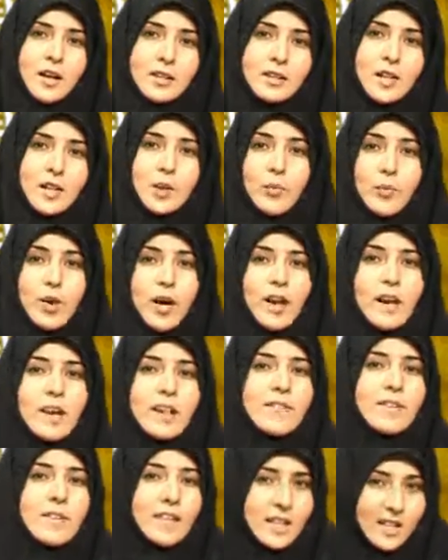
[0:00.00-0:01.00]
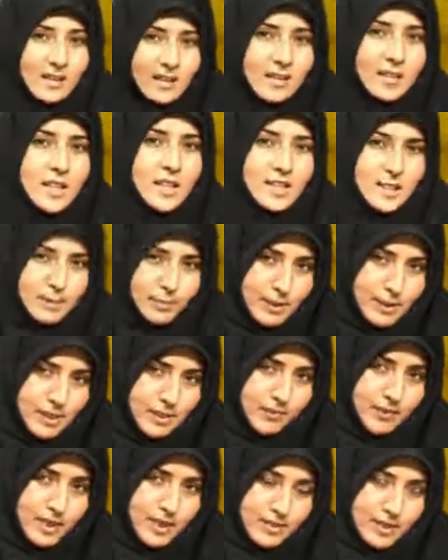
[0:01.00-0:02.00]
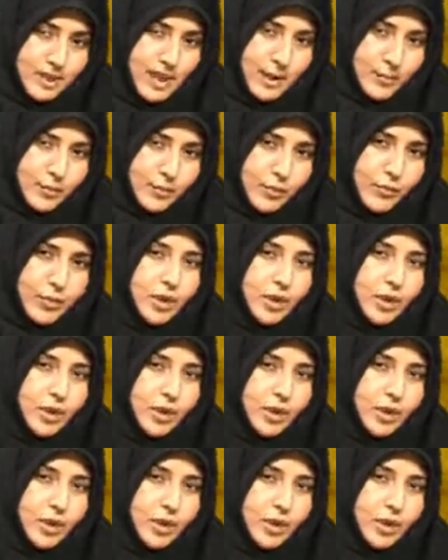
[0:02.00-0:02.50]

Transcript: that we are living in this specific time.